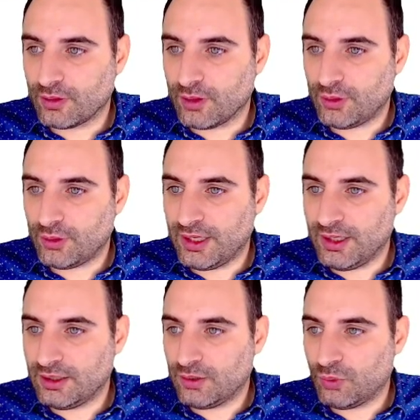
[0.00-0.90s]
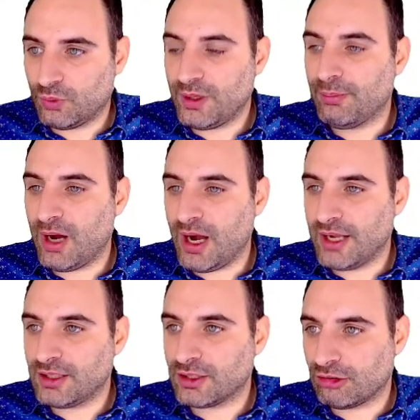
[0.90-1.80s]
okay, we
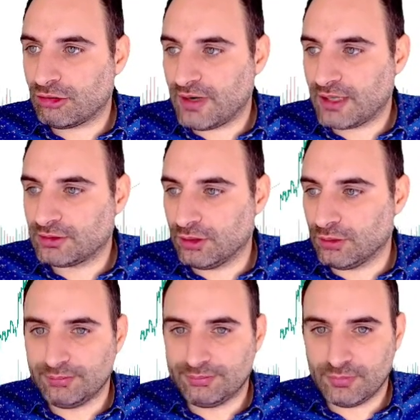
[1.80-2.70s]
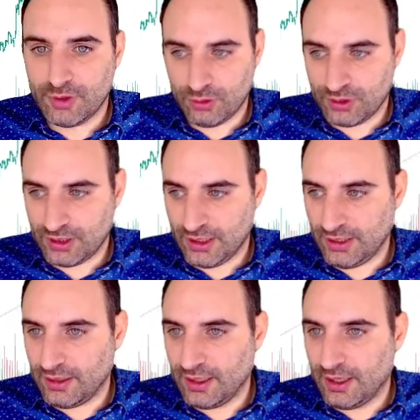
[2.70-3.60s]
might correct lower, okay?
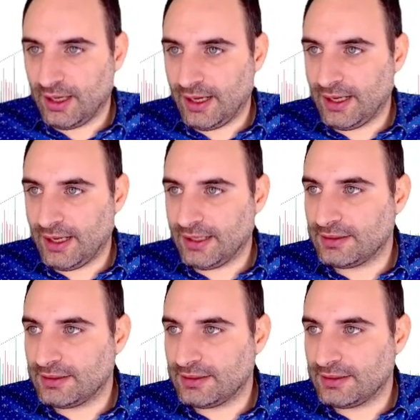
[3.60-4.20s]
And